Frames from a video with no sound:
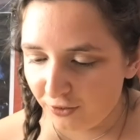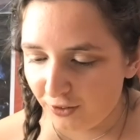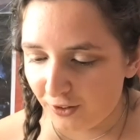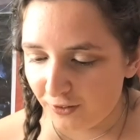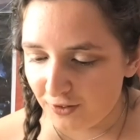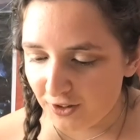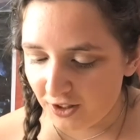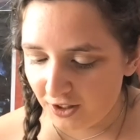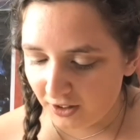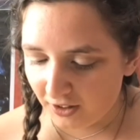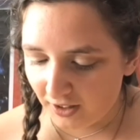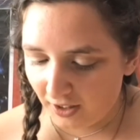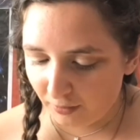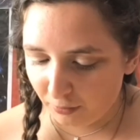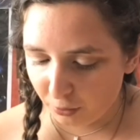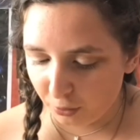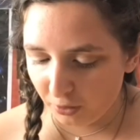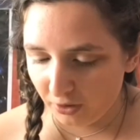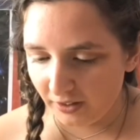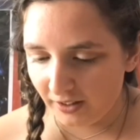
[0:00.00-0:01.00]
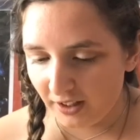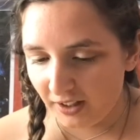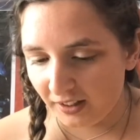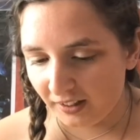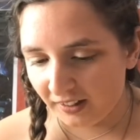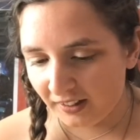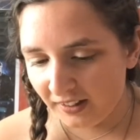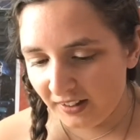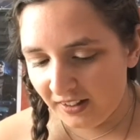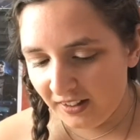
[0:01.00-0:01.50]
15-year-old.
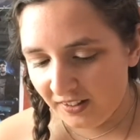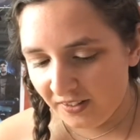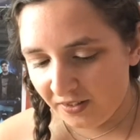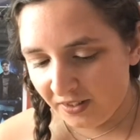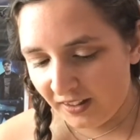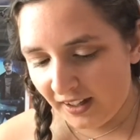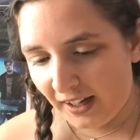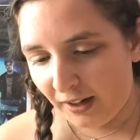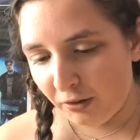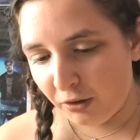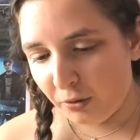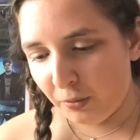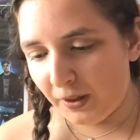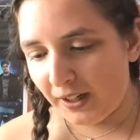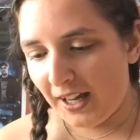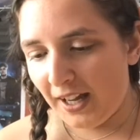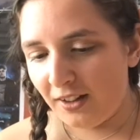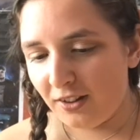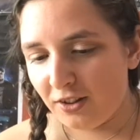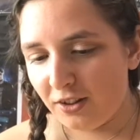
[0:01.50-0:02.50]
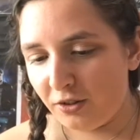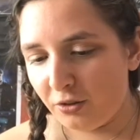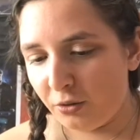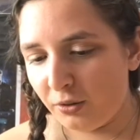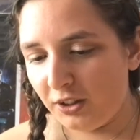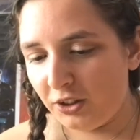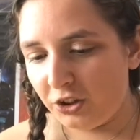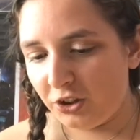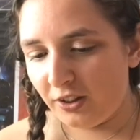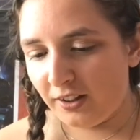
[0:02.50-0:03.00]
And how they were getting to
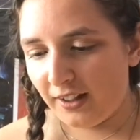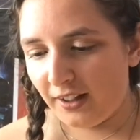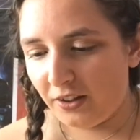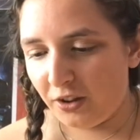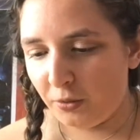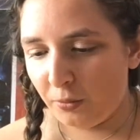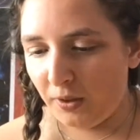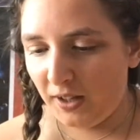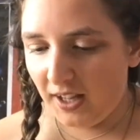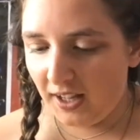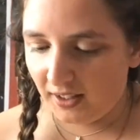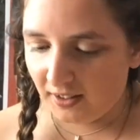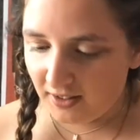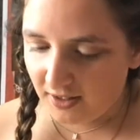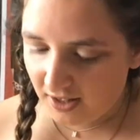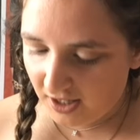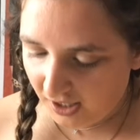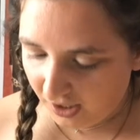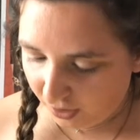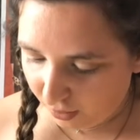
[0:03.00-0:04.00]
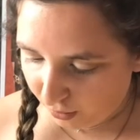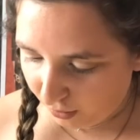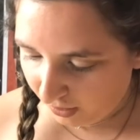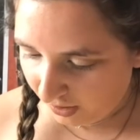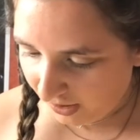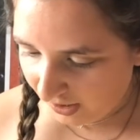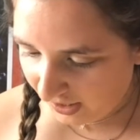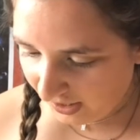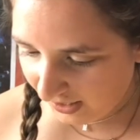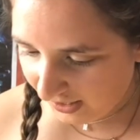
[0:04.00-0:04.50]
know each other, they were
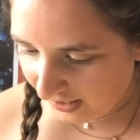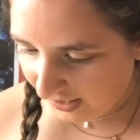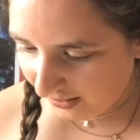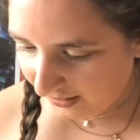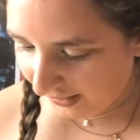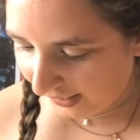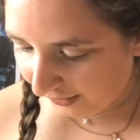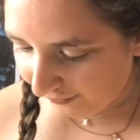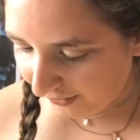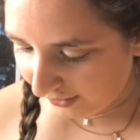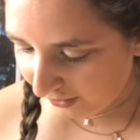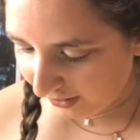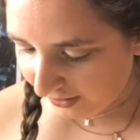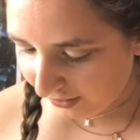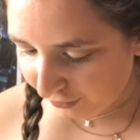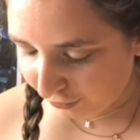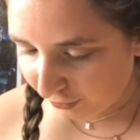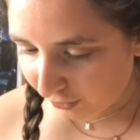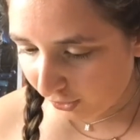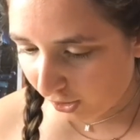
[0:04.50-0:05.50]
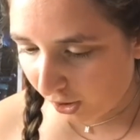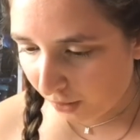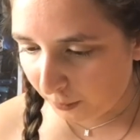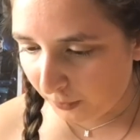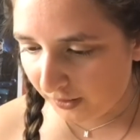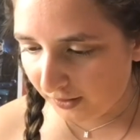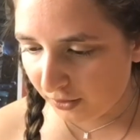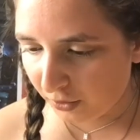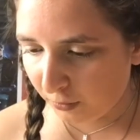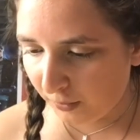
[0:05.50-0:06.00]
into, they have very different
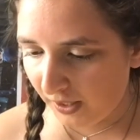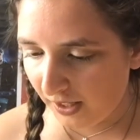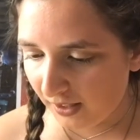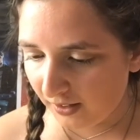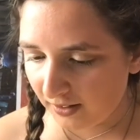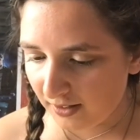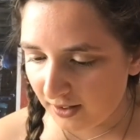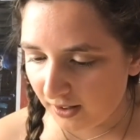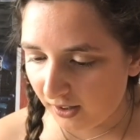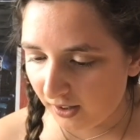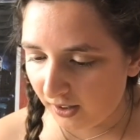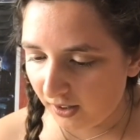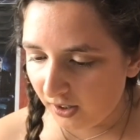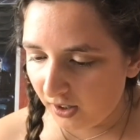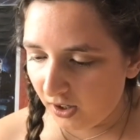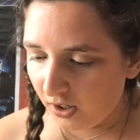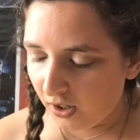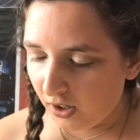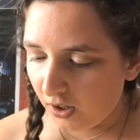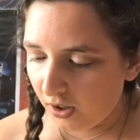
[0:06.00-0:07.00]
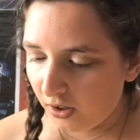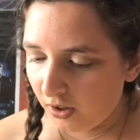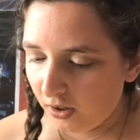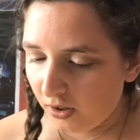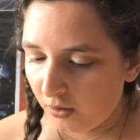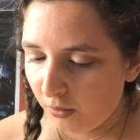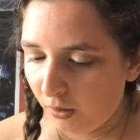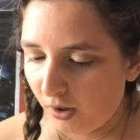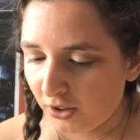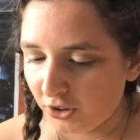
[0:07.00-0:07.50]
hobbies. They were into
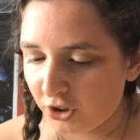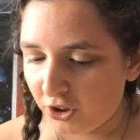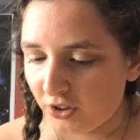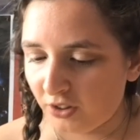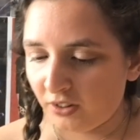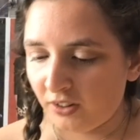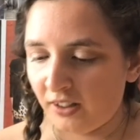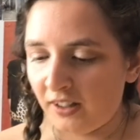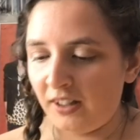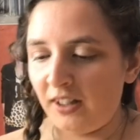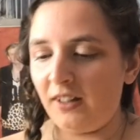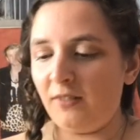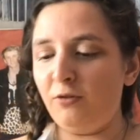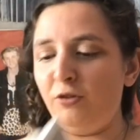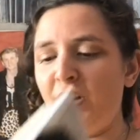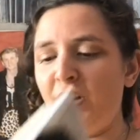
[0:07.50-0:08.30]
watching a